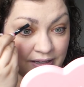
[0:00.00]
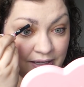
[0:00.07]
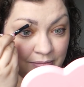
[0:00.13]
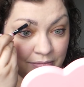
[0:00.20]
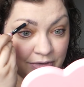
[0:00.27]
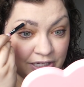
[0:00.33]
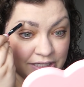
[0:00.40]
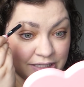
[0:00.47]
it
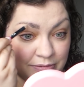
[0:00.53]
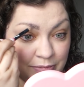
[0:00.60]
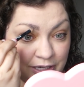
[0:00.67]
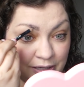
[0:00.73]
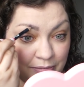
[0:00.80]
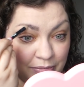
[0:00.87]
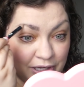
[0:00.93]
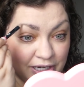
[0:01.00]
must be
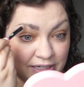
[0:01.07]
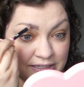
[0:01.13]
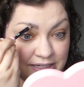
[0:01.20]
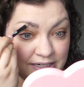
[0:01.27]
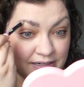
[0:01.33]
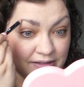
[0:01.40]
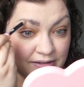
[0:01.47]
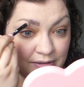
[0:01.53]
a big
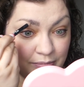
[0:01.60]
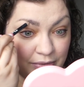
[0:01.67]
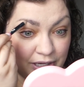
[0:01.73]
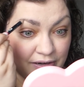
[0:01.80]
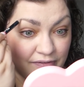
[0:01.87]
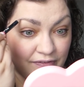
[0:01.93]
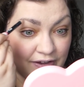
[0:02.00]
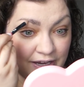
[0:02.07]
deal, a
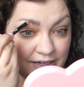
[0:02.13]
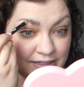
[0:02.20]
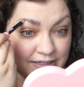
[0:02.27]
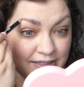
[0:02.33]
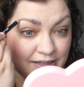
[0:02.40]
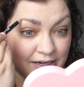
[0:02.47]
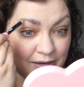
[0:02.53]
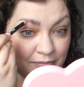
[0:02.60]
big event
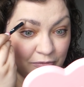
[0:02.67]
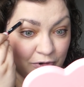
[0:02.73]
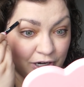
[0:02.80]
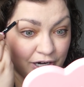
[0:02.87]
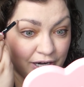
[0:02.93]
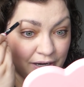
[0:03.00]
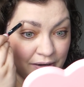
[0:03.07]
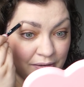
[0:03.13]
that I'm
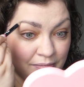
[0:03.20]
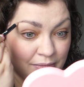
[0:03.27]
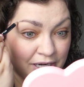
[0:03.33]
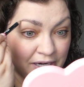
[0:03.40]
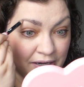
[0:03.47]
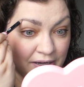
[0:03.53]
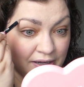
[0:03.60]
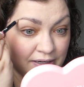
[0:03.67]
wearing my
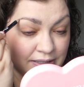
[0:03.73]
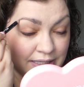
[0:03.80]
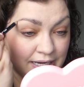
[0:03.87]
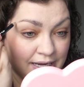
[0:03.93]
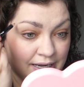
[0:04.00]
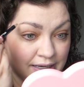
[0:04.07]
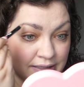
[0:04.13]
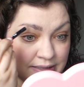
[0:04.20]
contacts.